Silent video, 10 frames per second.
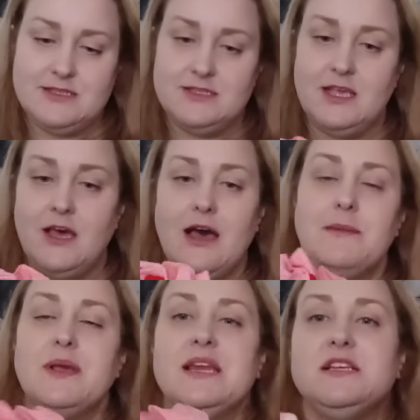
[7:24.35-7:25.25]
so
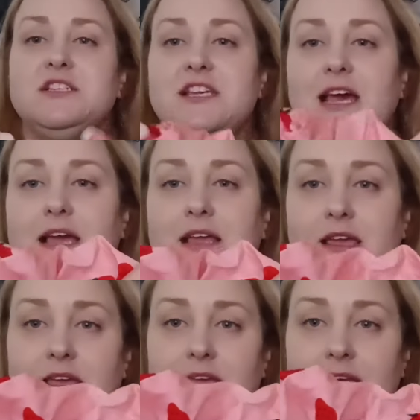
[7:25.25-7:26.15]
I'm gonna
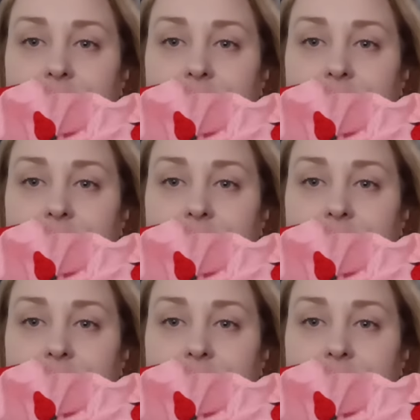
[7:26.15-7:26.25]
check.